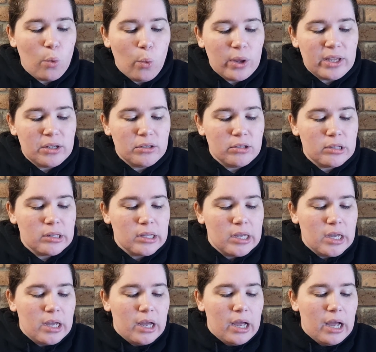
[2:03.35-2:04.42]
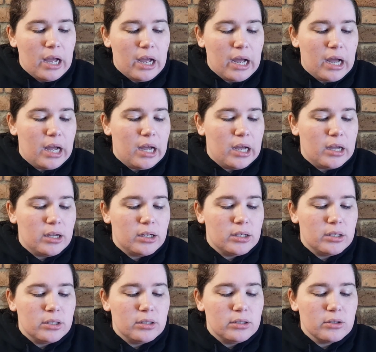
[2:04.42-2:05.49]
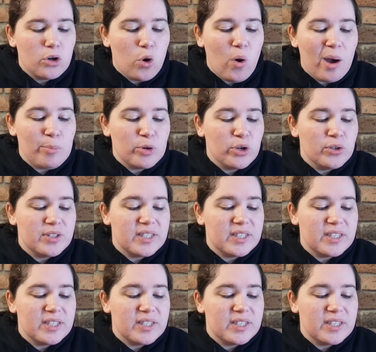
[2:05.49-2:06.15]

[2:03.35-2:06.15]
oil, kwapku